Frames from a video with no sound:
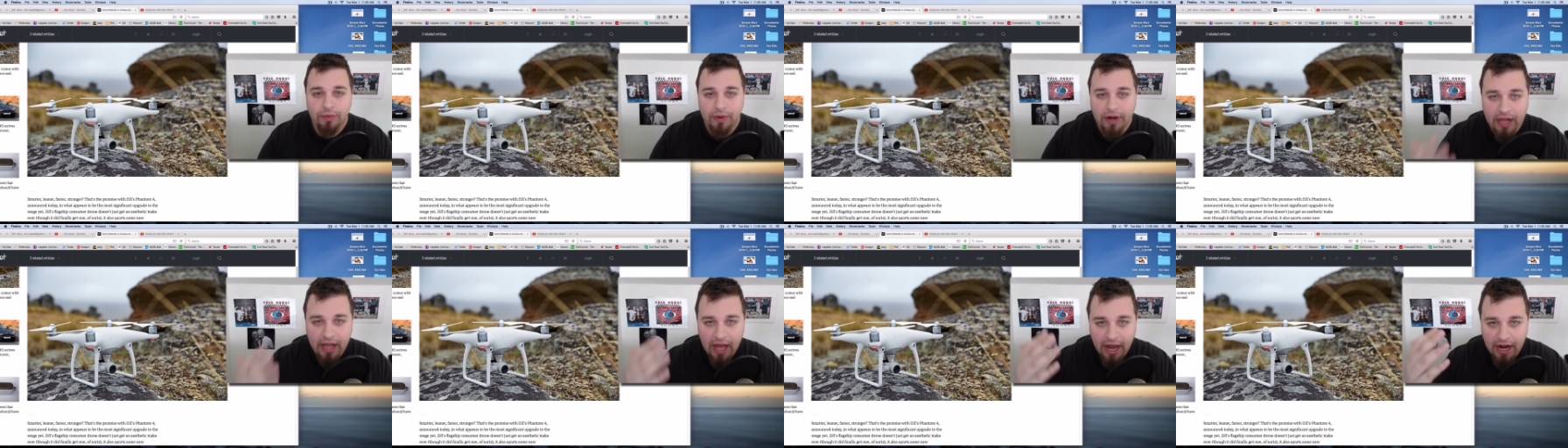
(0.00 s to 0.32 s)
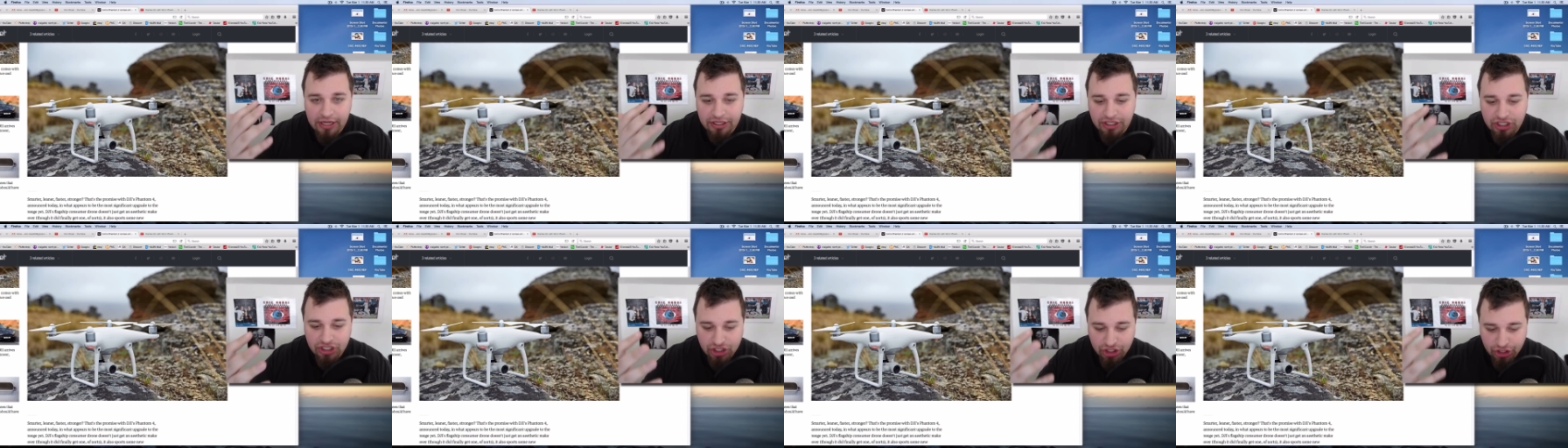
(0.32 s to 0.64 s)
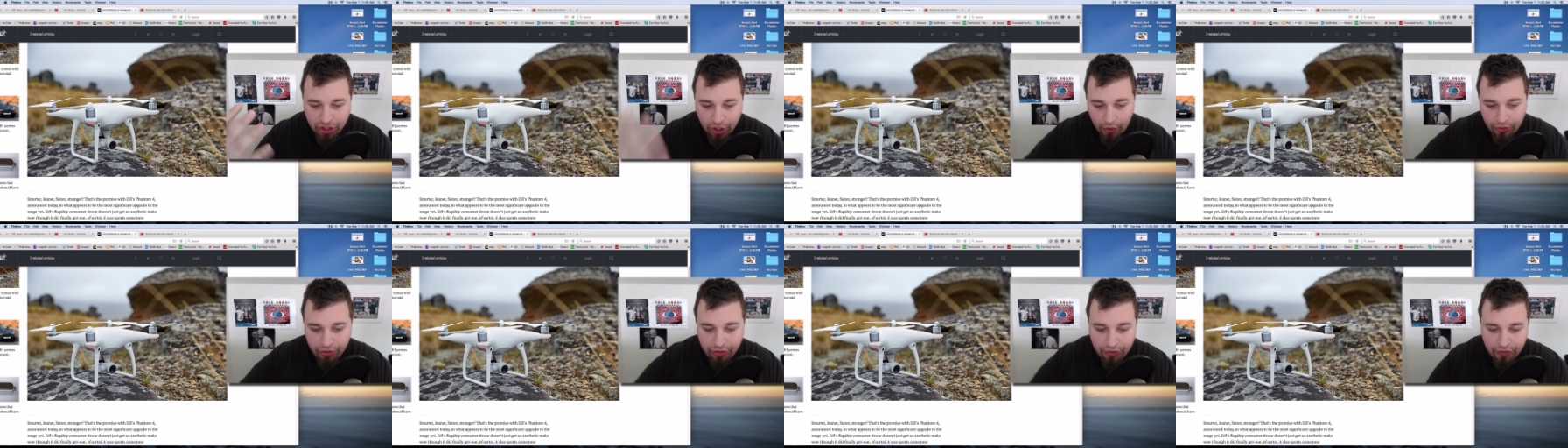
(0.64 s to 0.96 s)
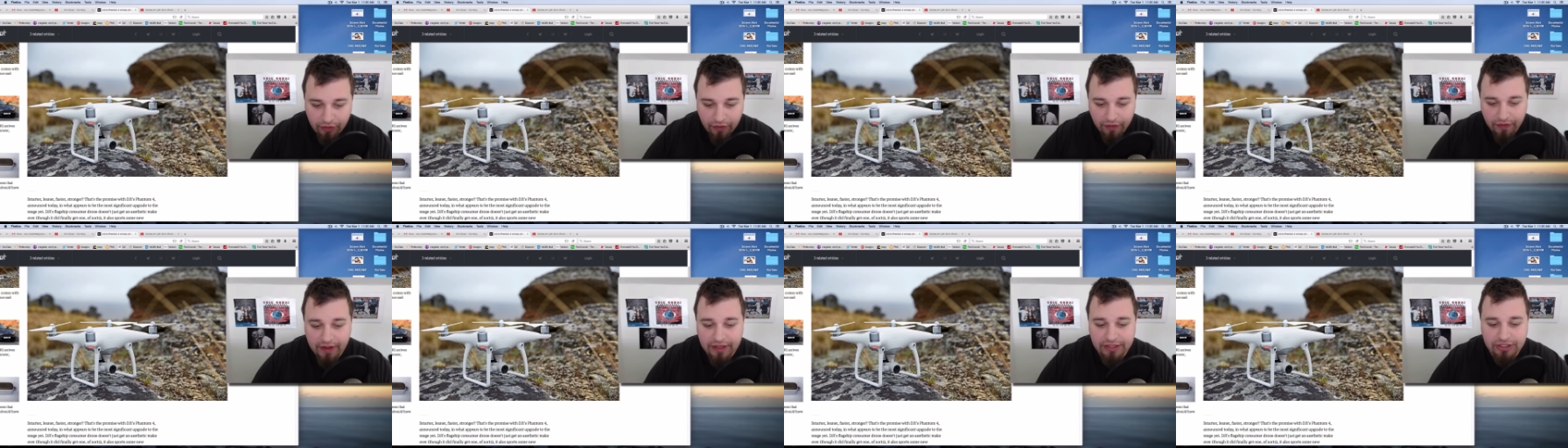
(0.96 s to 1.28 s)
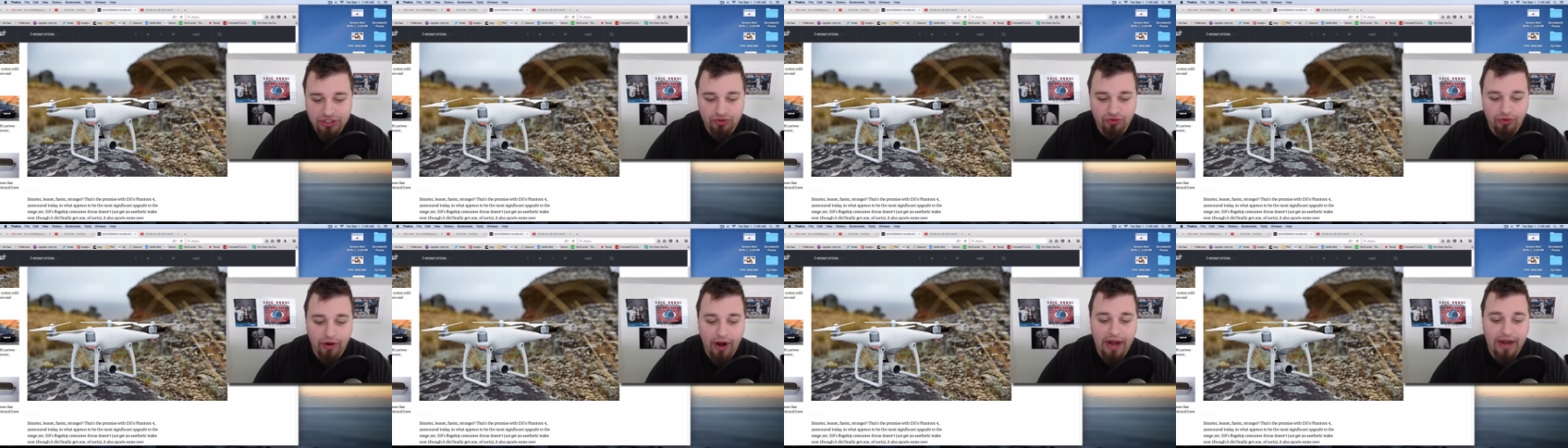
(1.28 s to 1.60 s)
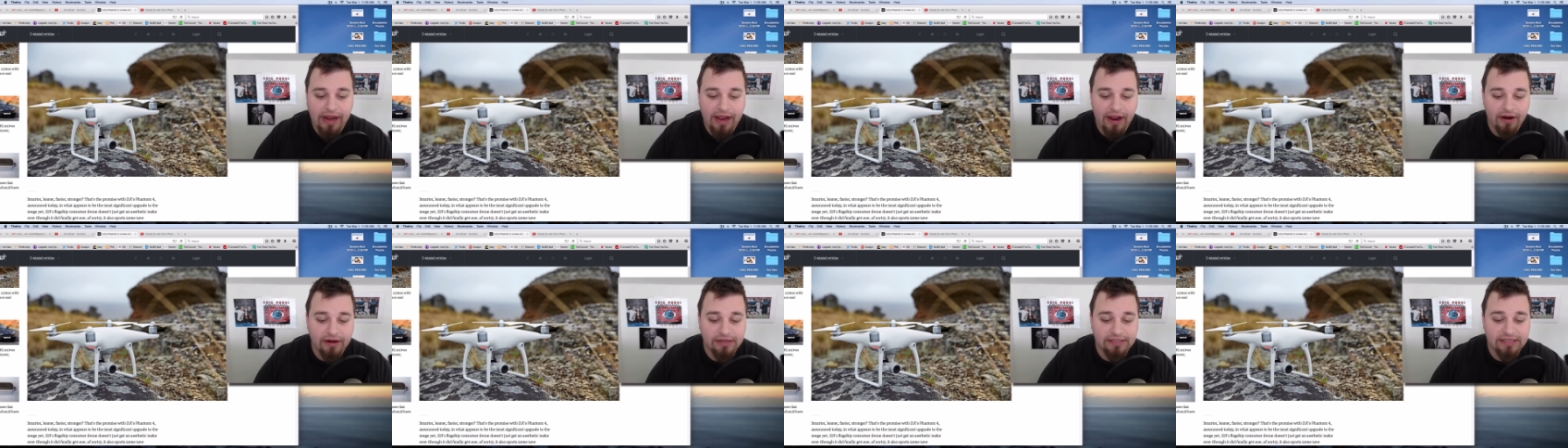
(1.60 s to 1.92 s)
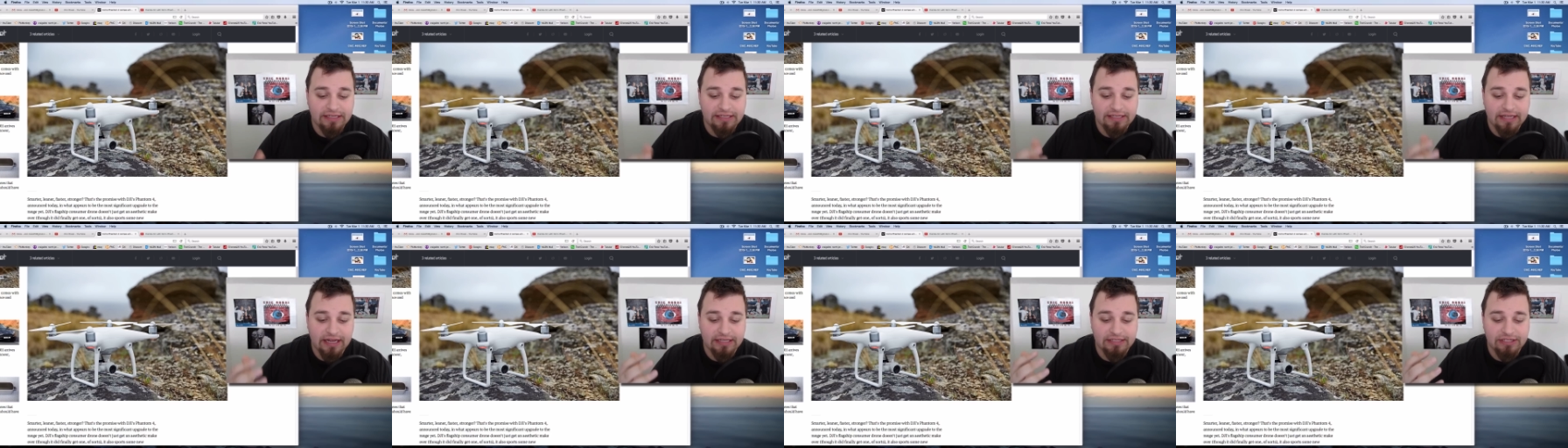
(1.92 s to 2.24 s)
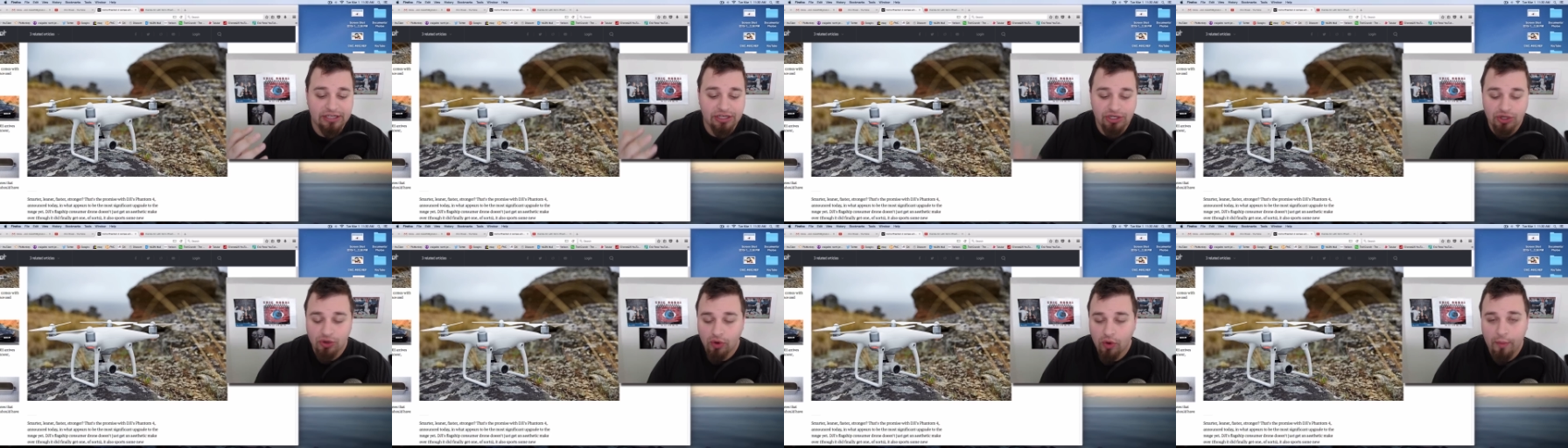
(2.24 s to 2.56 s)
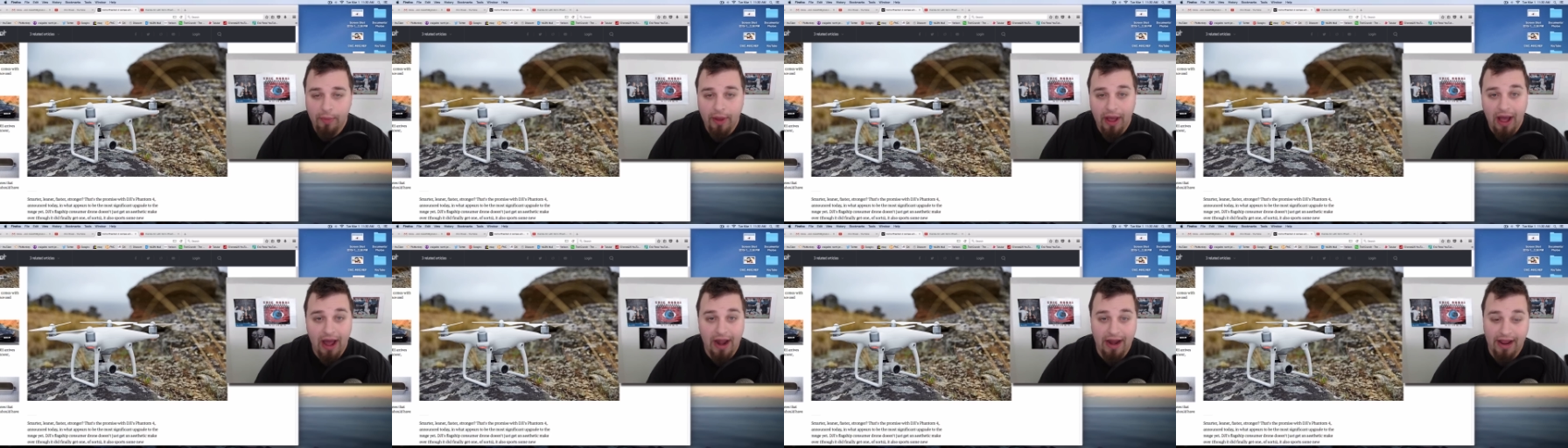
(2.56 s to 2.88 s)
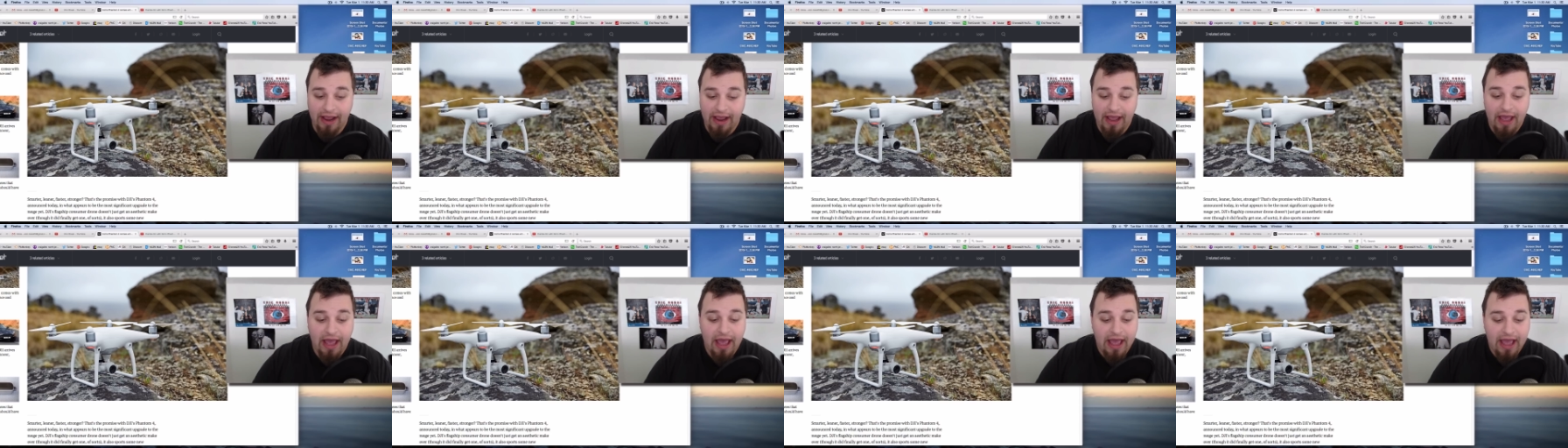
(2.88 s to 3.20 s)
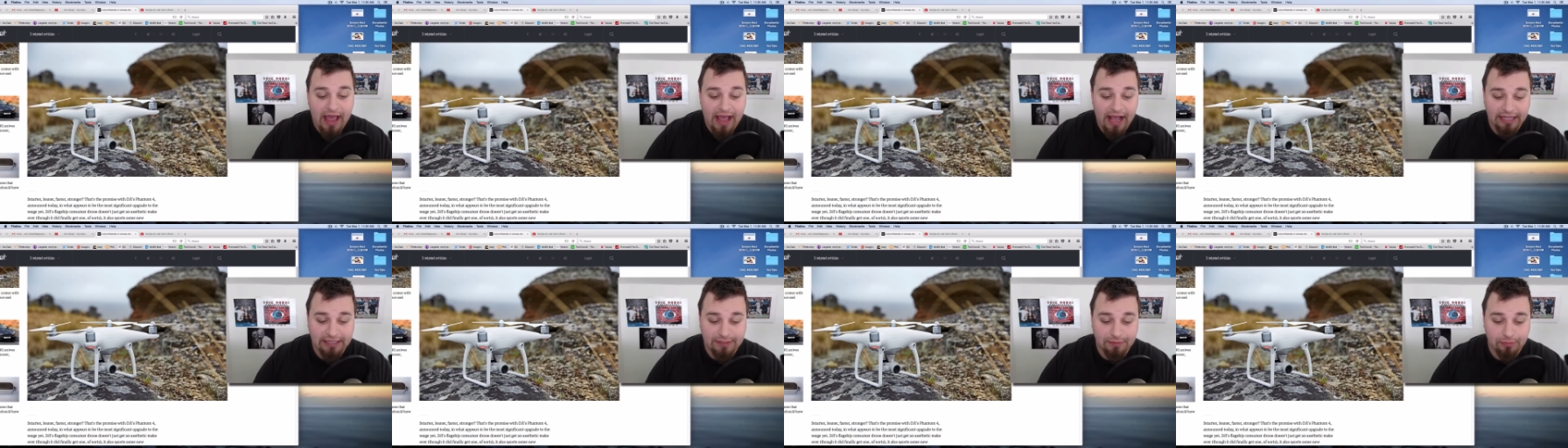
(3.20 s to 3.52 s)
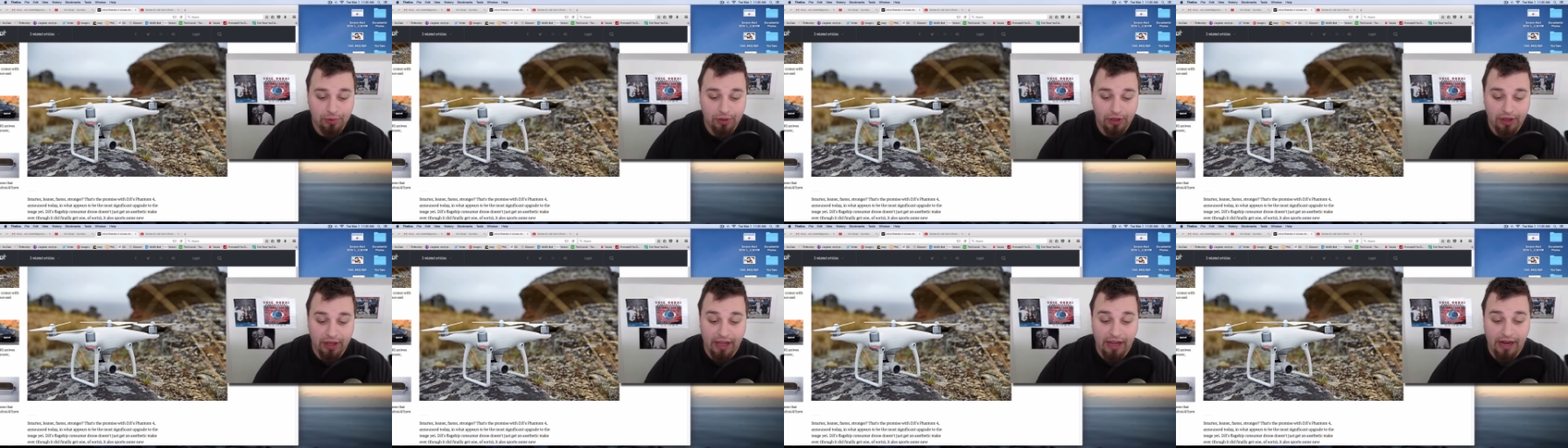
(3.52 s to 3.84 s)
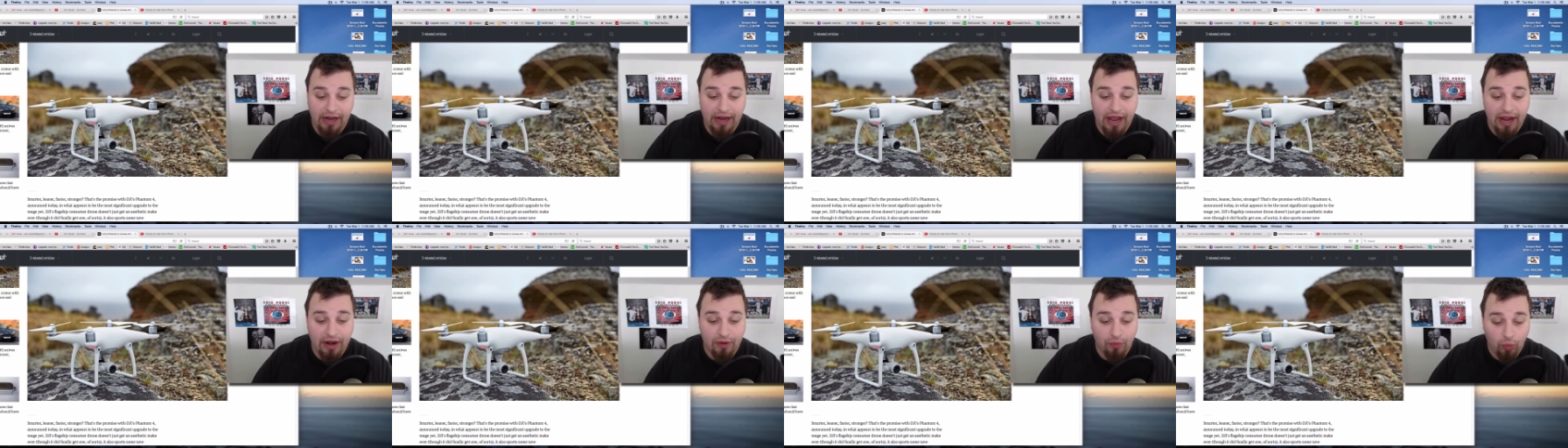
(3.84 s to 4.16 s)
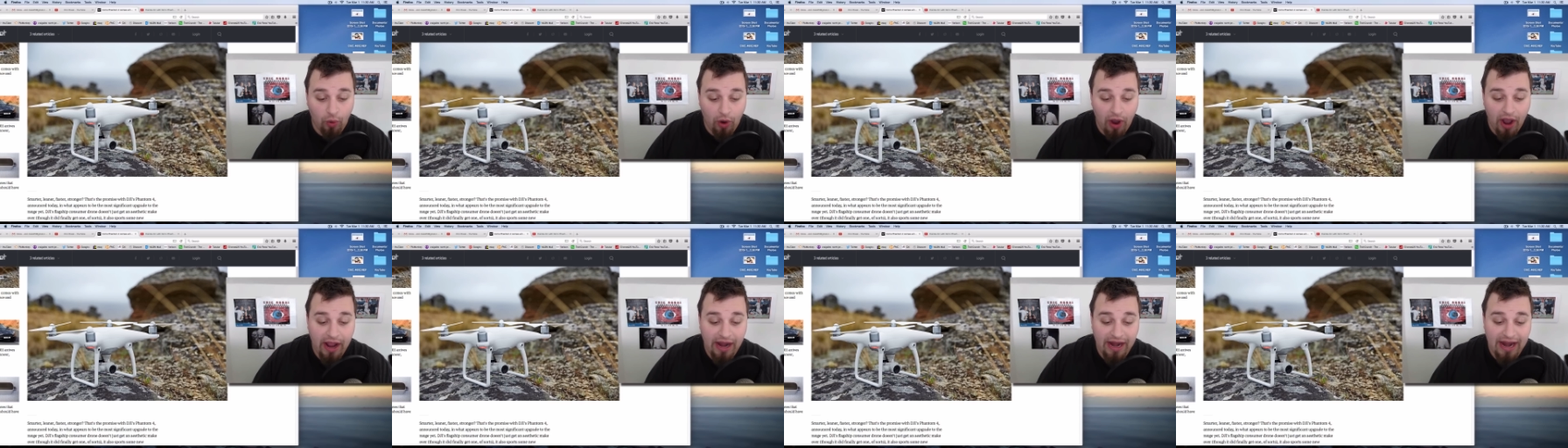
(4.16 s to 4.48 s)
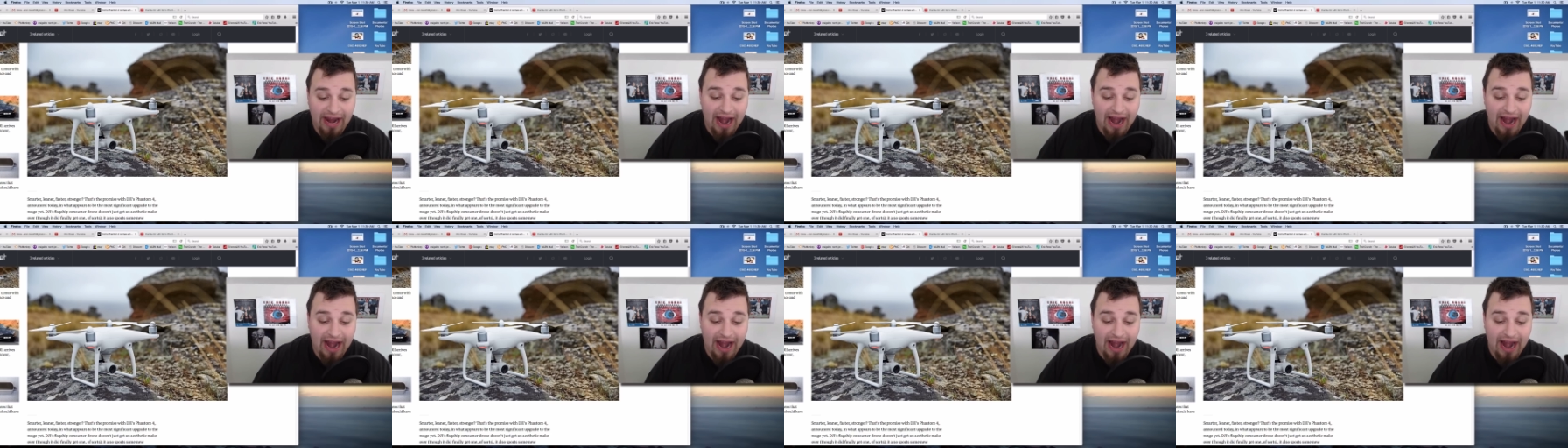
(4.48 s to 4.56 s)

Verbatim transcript: I'm gonna kind of just go through the list right here. As I said, it's a newer body, it's plain and white.